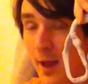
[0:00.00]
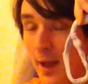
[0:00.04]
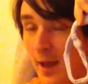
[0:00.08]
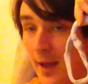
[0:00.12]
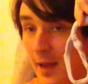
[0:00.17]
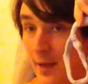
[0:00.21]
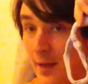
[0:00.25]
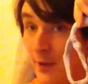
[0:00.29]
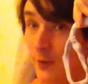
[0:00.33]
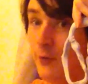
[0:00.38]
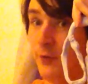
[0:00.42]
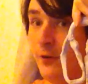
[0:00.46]

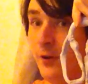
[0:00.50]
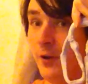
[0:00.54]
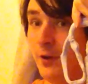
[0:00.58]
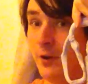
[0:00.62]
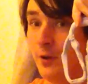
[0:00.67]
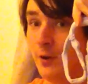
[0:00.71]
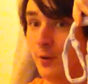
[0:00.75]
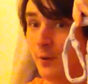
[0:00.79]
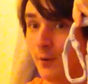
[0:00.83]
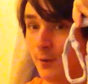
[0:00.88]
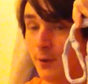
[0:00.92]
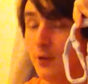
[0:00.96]
is
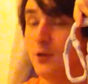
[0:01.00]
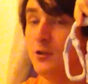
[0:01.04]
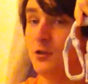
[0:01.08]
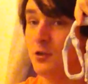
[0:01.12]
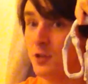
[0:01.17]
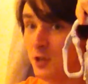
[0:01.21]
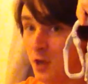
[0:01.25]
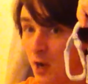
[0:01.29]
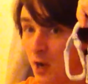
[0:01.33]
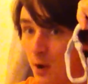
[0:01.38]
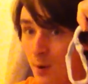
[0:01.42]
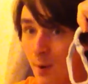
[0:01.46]
to
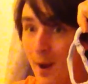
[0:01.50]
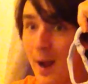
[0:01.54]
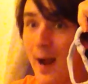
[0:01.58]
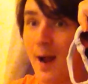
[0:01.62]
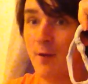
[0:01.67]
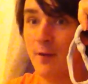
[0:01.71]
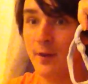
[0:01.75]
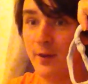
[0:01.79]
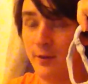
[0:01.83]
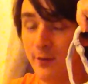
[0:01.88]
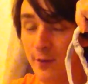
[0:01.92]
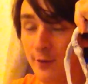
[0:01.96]
show how
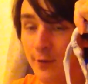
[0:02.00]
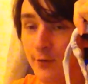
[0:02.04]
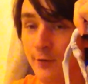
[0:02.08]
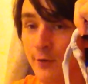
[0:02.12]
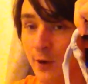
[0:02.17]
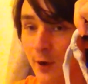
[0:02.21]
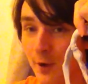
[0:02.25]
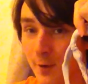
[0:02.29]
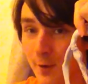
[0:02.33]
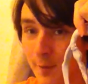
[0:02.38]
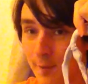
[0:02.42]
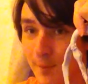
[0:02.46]
this is
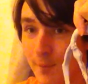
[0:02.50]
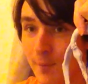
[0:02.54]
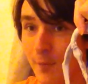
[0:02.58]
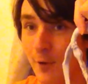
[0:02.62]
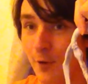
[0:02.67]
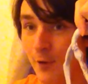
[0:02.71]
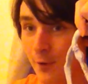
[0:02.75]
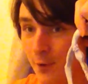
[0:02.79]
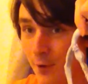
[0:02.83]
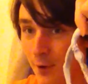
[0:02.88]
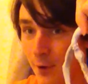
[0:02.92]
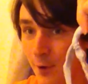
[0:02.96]
done,
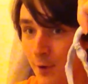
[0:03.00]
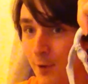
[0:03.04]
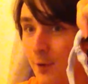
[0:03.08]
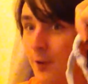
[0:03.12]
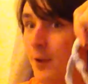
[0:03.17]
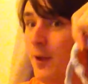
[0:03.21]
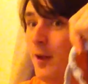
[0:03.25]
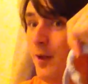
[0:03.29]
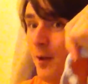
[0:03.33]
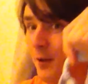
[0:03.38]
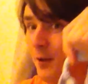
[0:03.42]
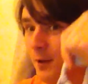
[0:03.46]
or,
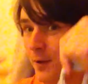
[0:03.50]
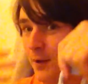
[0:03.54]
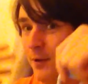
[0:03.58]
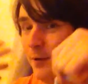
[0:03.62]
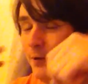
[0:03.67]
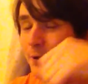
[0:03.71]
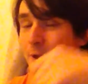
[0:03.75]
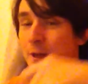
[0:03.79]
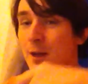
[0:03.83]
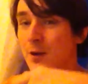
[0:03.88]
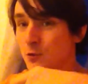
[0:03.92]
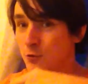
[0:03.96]

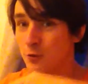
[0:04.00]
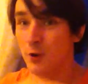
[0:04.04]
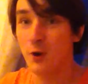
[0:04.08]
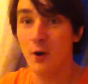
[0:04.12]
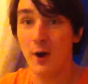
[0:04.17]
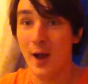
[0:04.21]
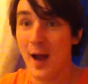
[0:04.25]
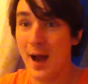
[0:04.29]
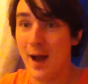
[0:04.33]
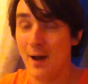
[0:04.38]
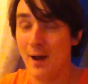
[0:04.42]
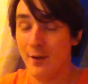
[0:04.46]
you know,
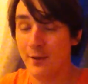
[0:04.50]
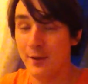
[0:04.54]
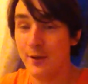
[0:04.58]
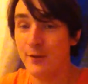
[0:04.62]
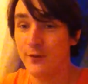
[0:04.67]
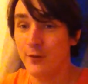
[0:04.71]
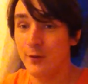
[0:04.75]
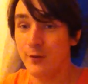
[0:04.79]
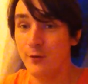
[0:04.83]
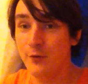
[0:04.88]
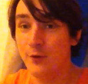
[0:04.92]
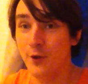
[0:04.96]
draw how
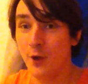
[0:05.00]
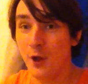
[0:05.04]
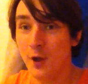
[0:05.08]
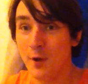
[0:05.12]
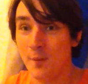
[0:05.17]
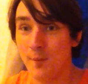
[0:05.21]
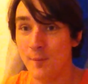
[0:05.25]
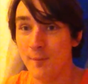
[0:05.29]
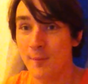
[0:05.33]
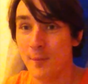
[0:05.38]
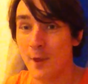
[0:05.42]
this is done.